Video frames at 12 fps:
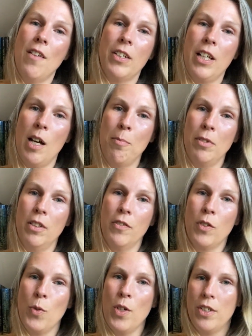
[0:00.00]
a couple
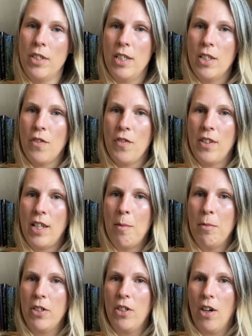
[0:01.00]
of quantities of
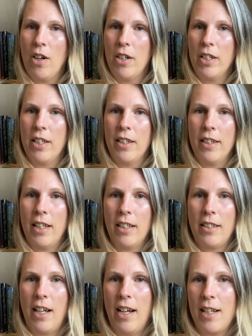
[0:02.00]
summer yarn
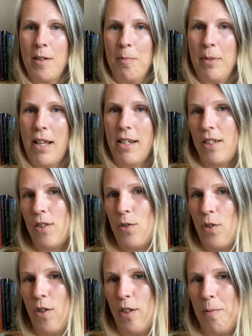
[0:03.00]
that I am planning to
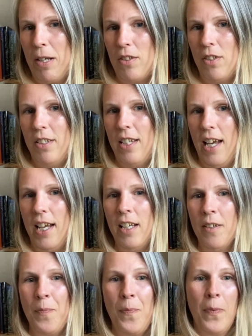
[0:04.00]
talk about today.
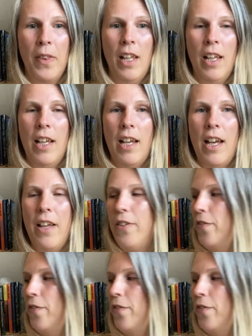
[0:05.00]
And the